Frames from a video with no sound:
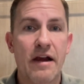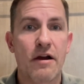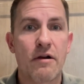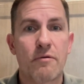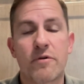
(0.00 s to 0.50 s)

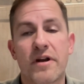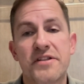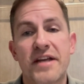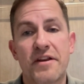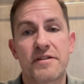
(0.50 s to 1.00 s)
here we're
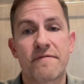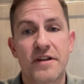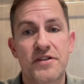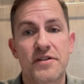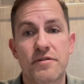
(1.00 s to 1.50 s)
take this
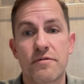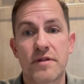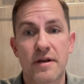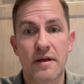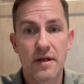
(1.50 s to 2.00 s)
vision to
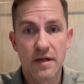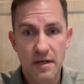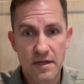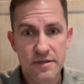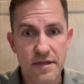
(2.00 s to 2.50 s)

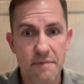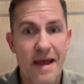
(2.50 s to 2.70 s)
the